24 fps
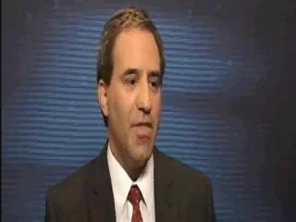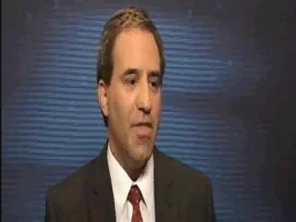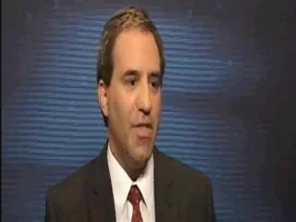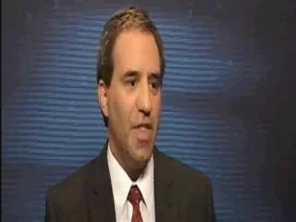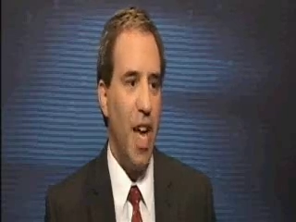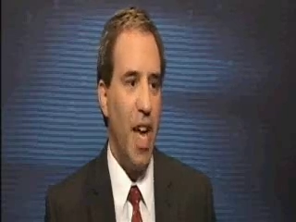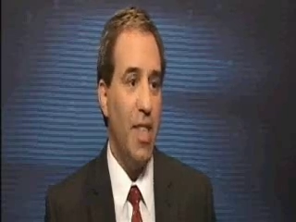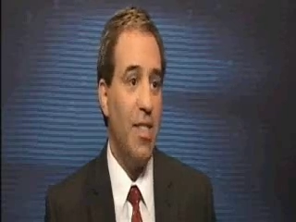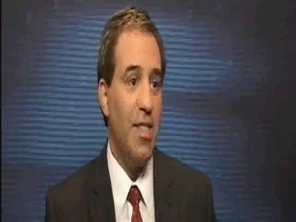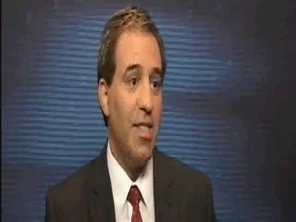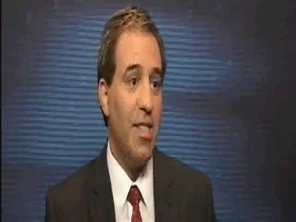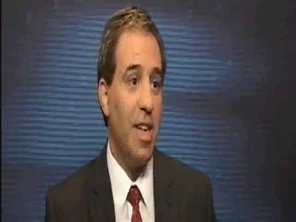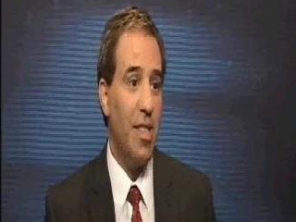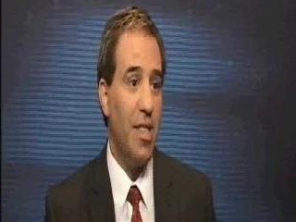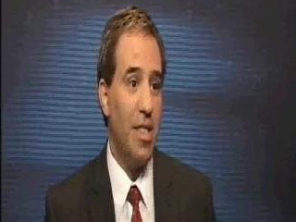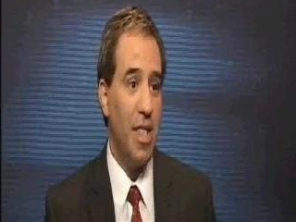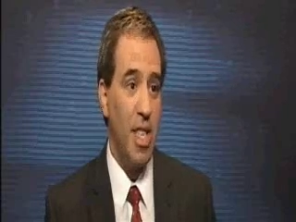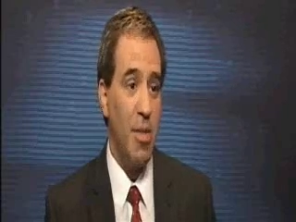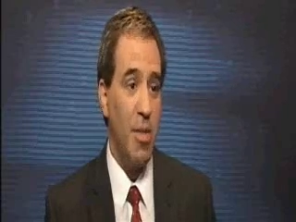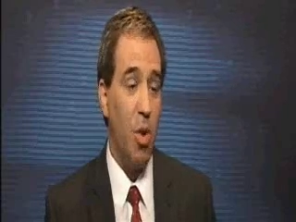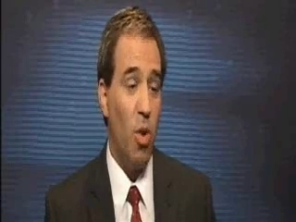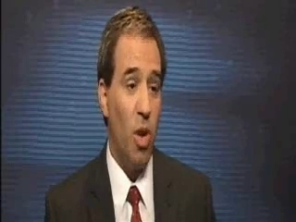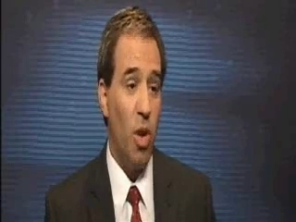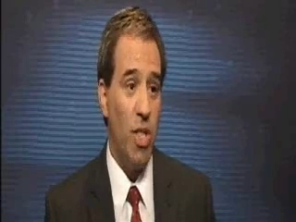If that's a
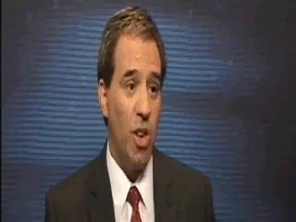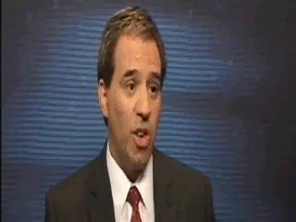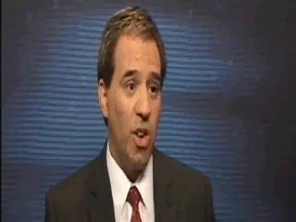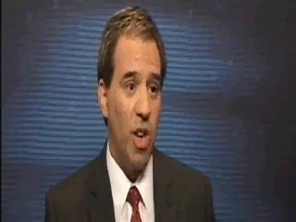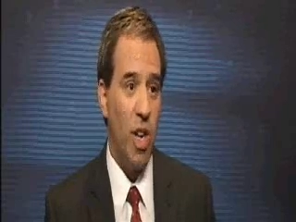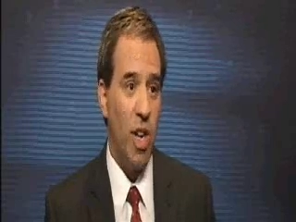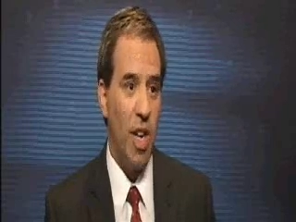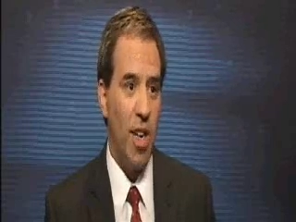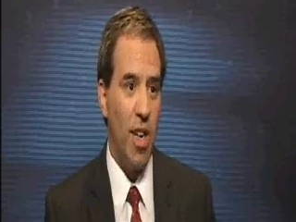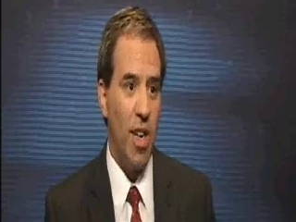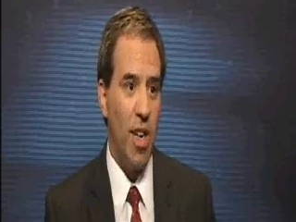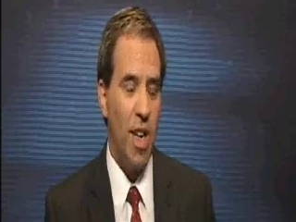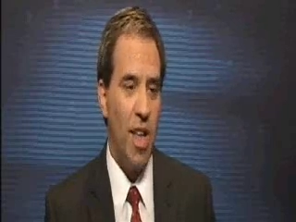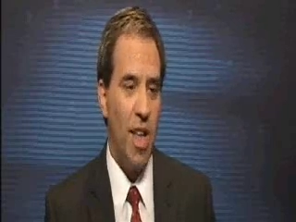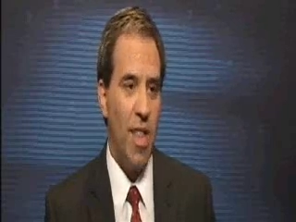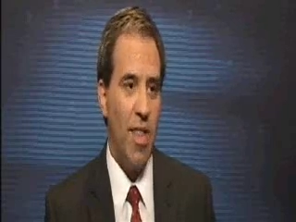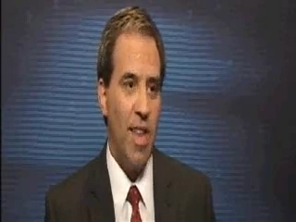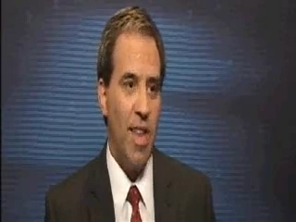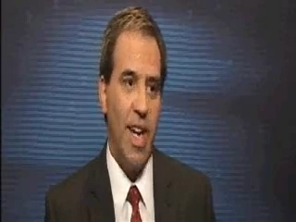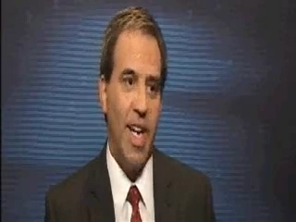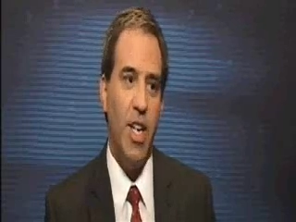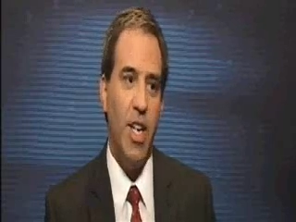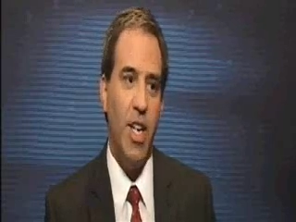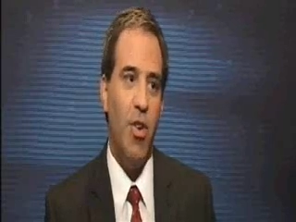6-point target,
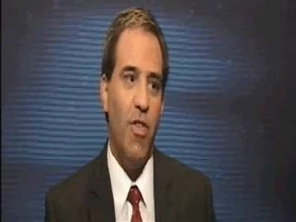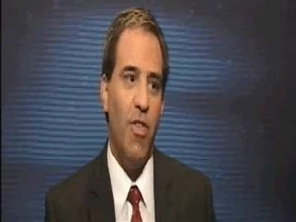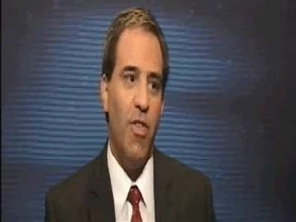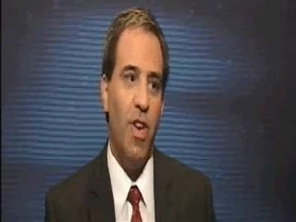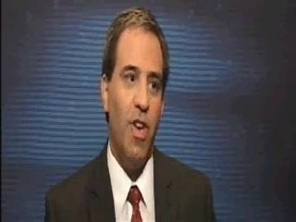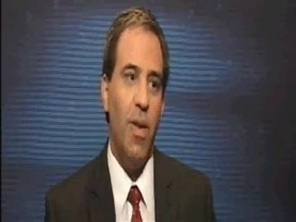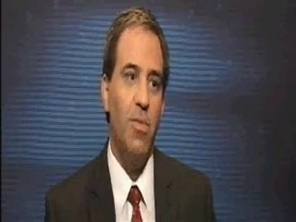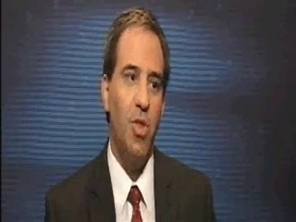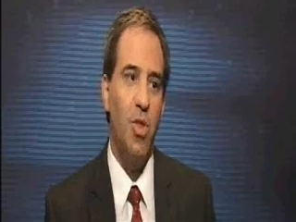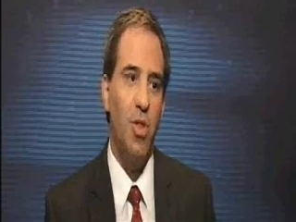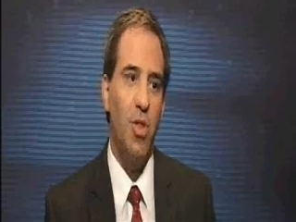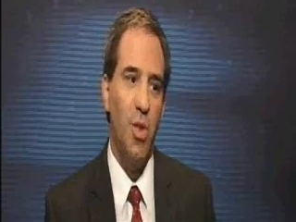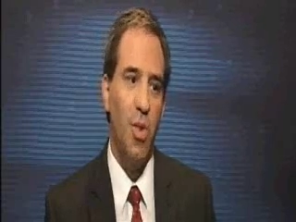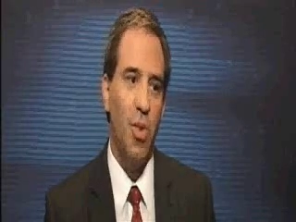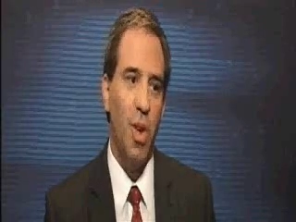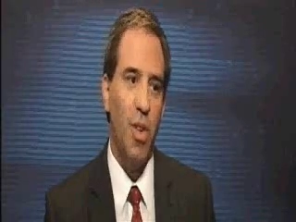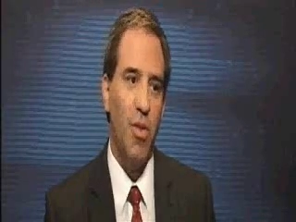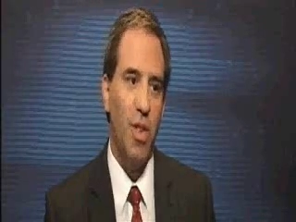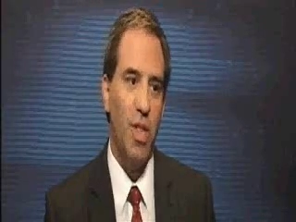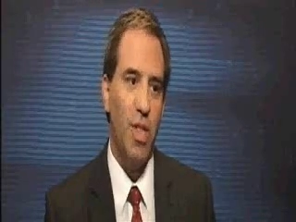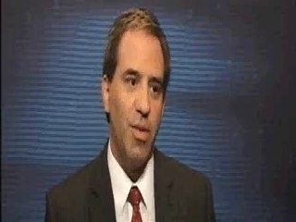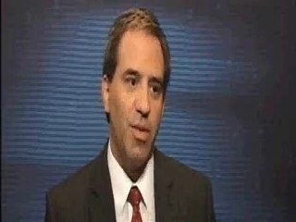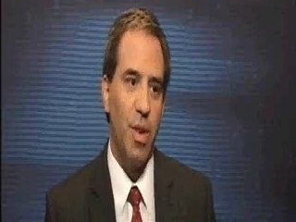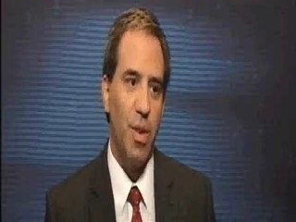then I know if I'm 2 to
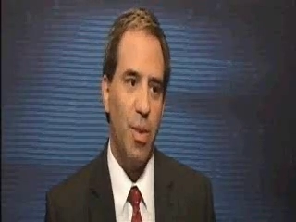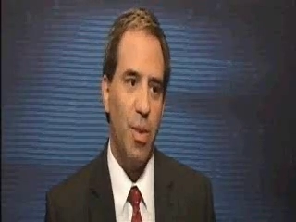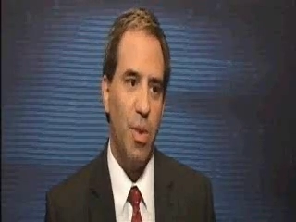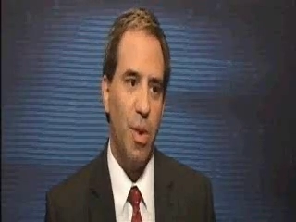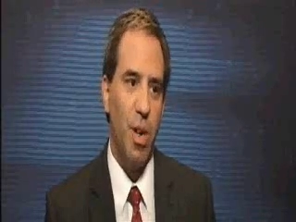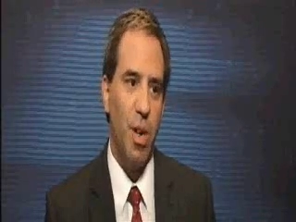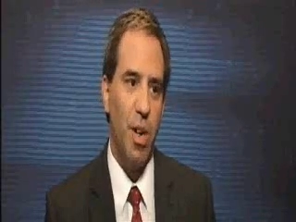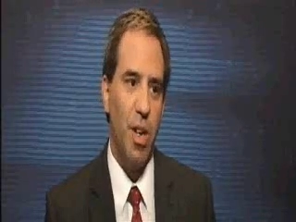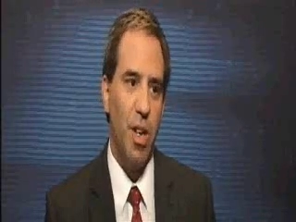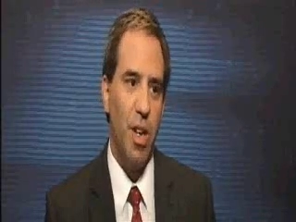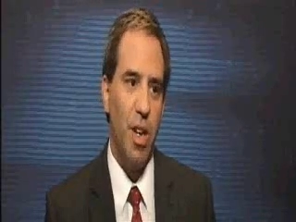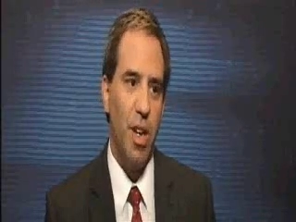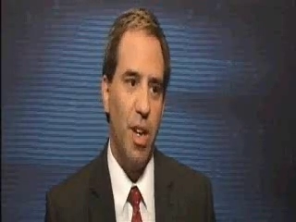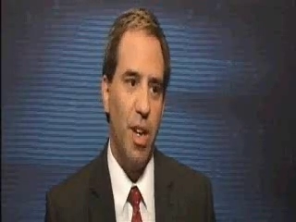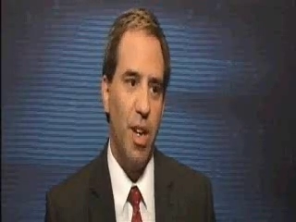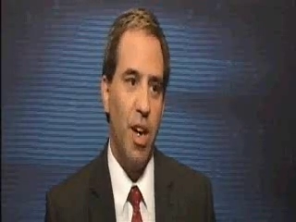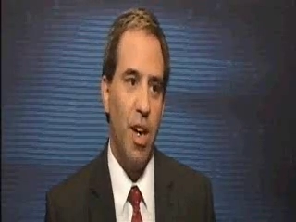1 risk reward,